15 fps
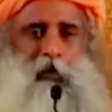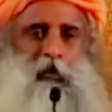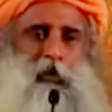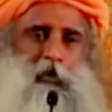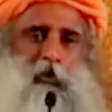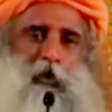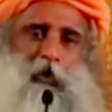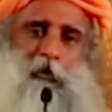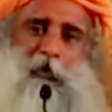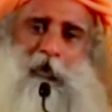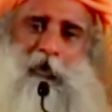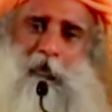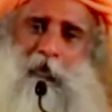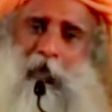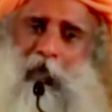don't you worry,
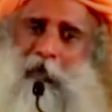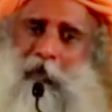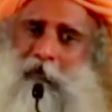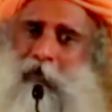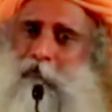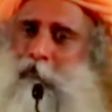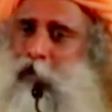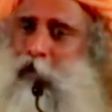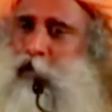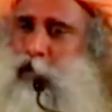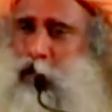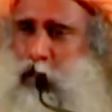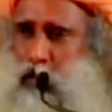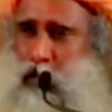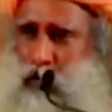Mr. Pillai, we have found a
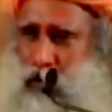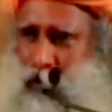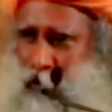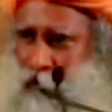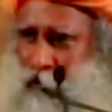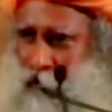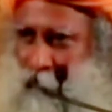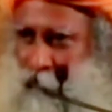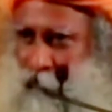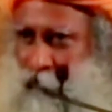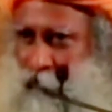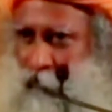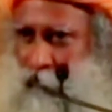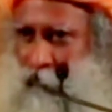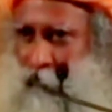solution.
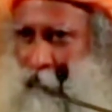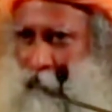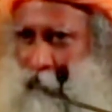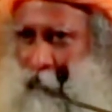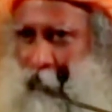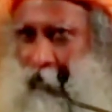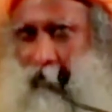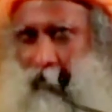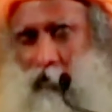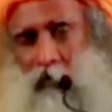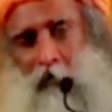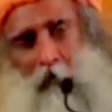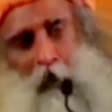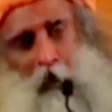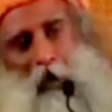
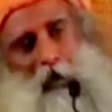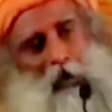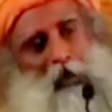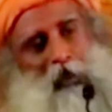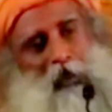Your body